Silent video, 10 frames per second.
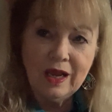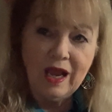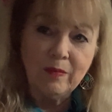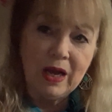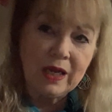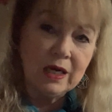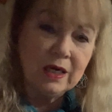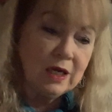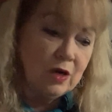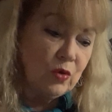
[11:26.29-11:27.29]
am I going to
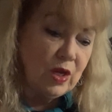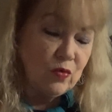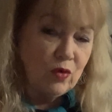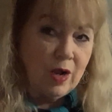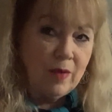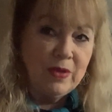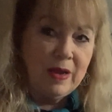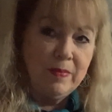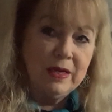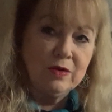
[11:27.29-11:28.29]
go in and rob
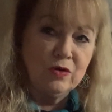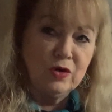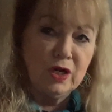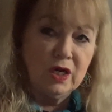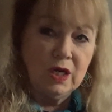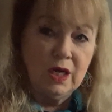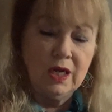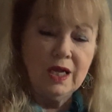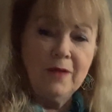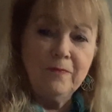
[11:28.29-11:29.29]
that bank or not?
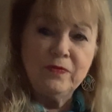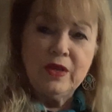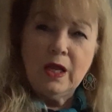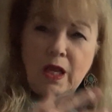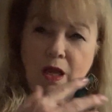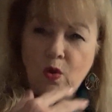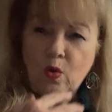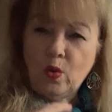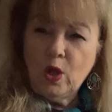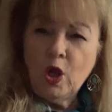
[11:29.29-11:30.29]

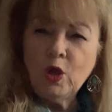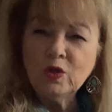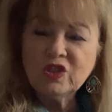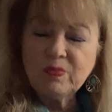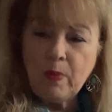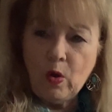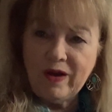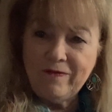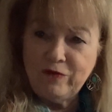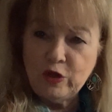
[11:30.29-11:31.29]
Whose
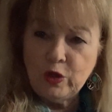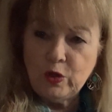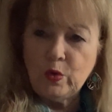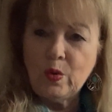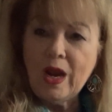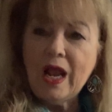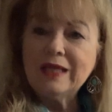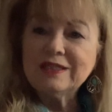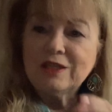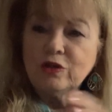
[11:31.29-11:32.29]
point of view?
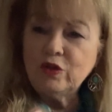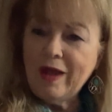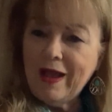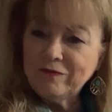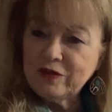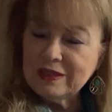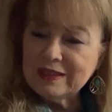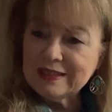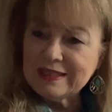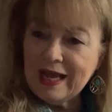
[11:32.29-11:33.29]
So you have to
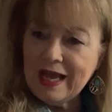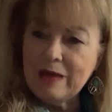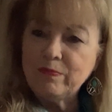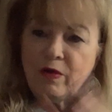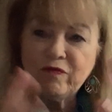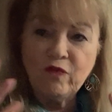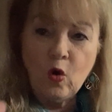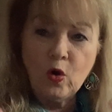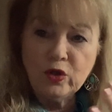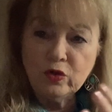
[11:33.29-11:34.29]
decide
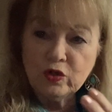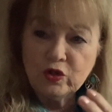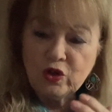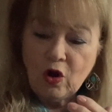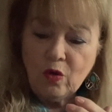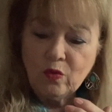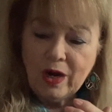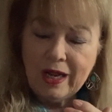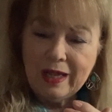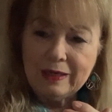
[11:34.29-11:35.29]
before you start
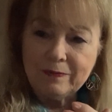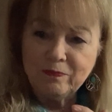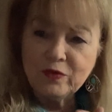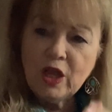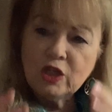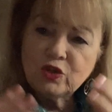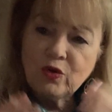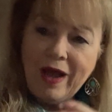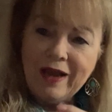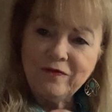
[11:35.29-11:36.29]
writing.
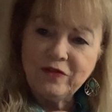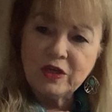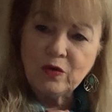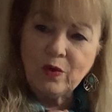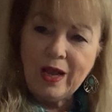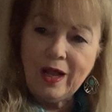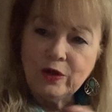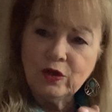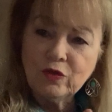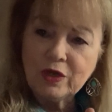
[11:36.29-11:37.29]
Try to figure out
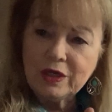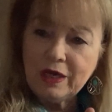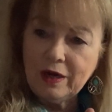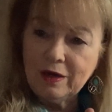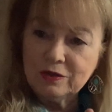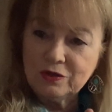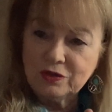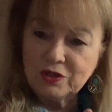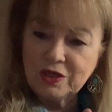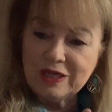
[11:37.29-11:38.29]
who the
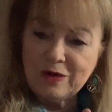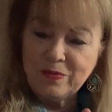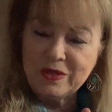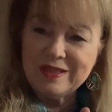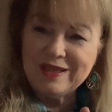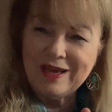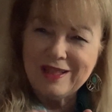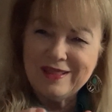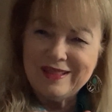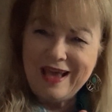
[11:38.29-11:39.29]
characters are going to be
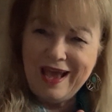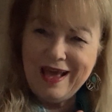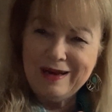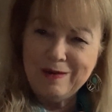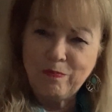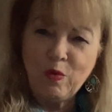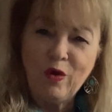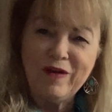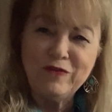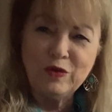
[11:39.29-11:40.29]
that
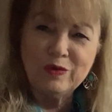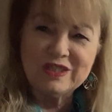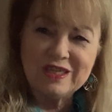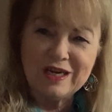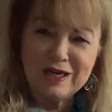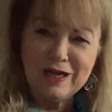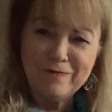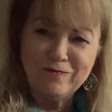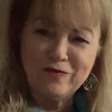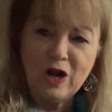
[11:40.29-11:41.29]
point of view is going to
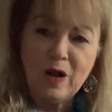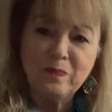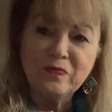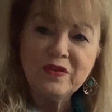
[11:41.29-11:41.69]
come from